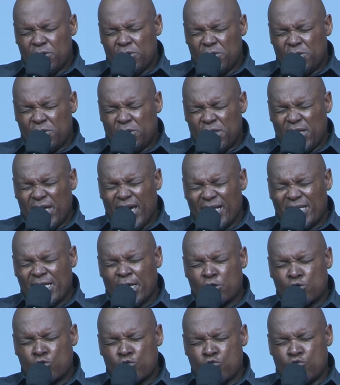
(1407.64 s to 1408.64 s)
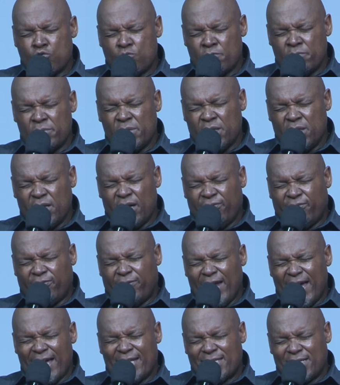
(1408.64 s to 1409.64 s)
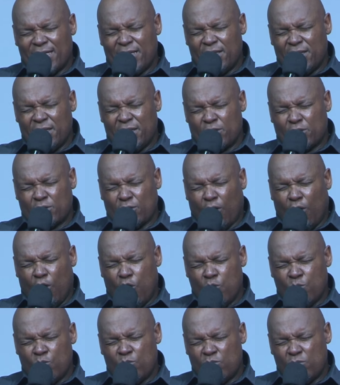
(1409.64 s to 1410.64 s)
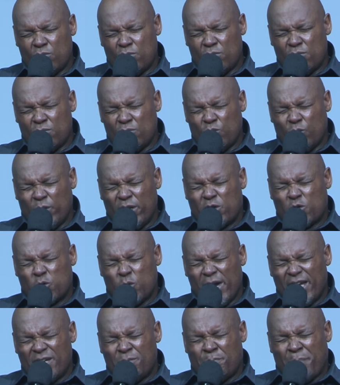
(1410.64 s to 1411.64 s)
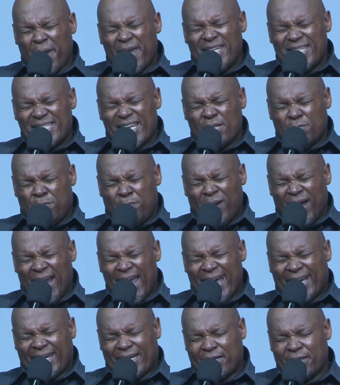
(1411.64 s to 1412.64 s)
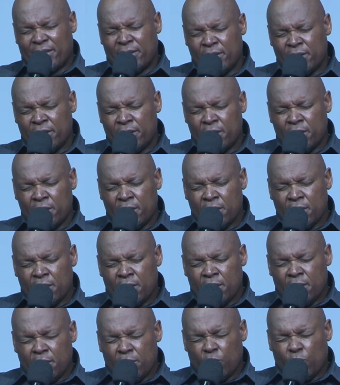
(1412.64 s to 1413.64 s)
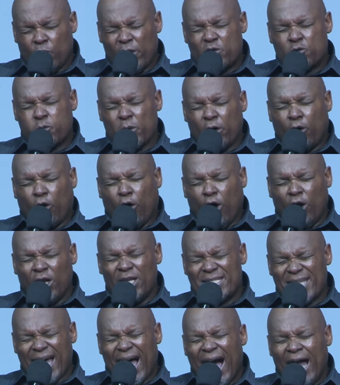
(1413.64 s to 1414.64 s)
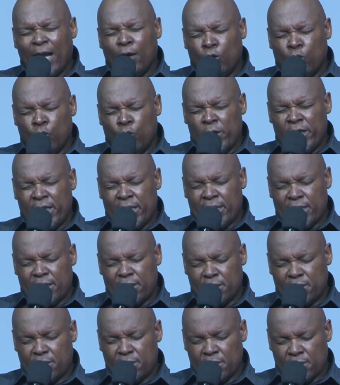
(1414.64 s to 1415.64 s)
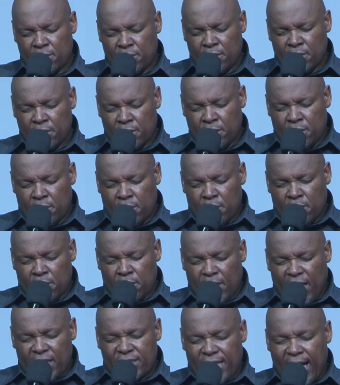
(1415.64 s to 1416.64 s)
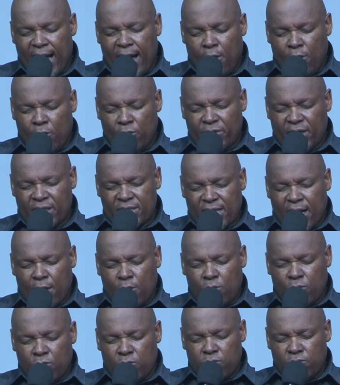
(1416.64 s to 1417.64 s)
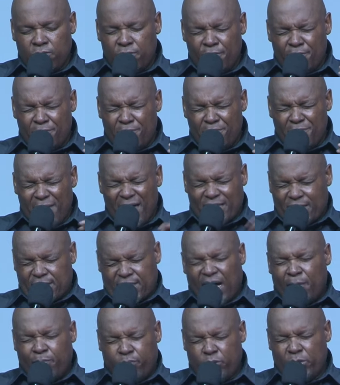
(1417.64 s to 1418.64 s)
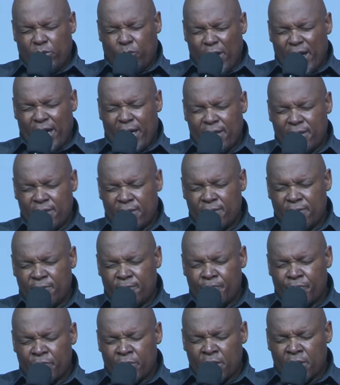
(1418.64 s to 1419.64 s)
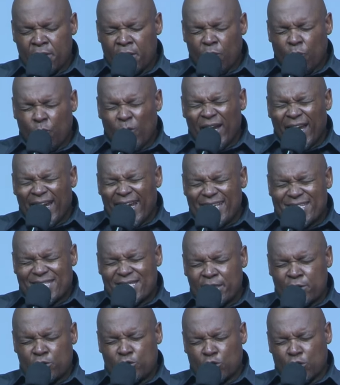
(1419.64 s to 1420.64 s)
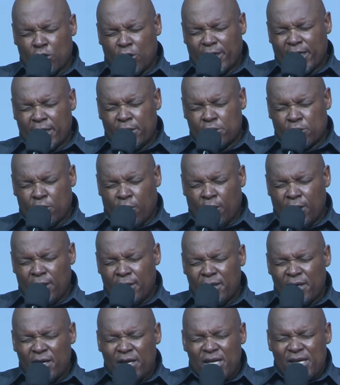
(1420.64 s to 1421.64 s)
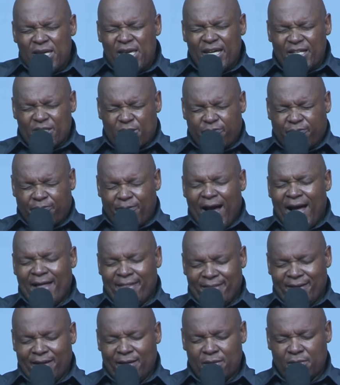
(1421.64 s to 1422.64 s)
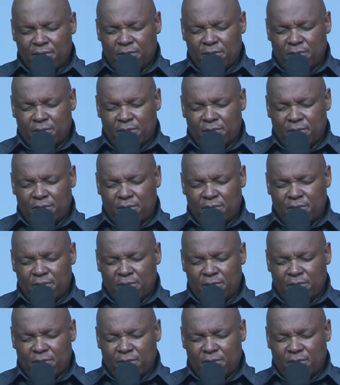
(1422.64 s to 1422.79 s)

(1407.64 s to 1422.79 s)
He had a room in a flat in his home, which we had painted black, which we called Halloween that's how, that's how messed up we were. We listened to rock and roll. His father